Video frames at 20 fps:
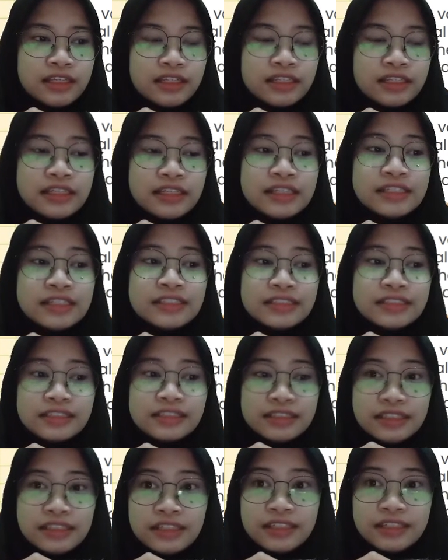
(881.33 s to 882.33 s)
The
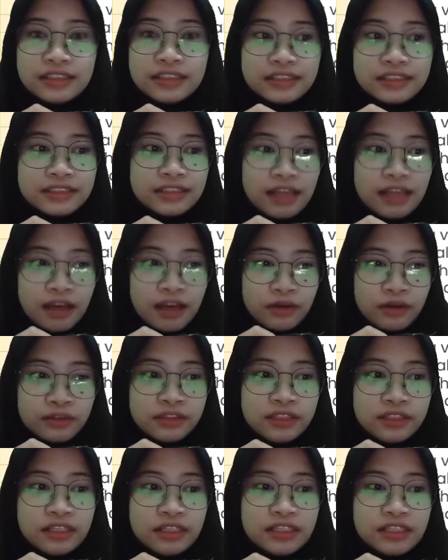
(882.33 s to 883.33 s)
s
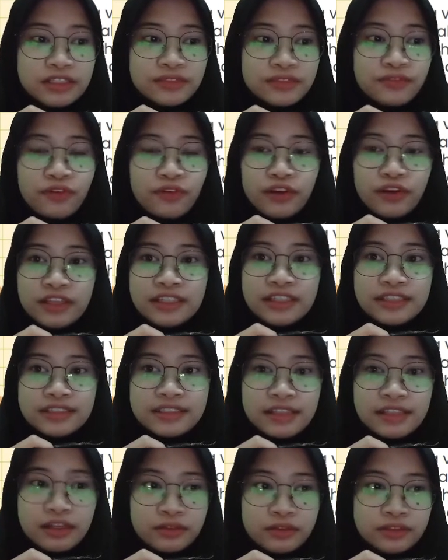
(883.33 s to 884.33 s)
sound is voiceless
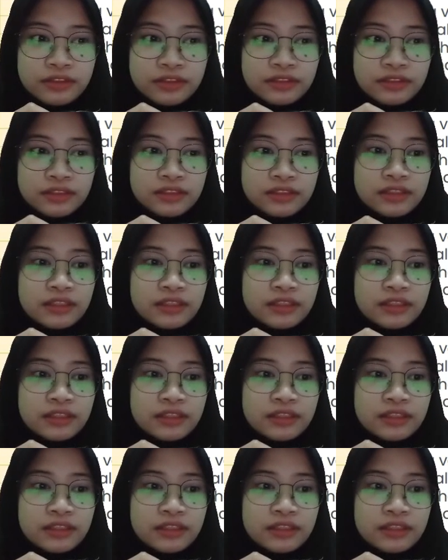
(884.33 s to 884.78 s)
sounds.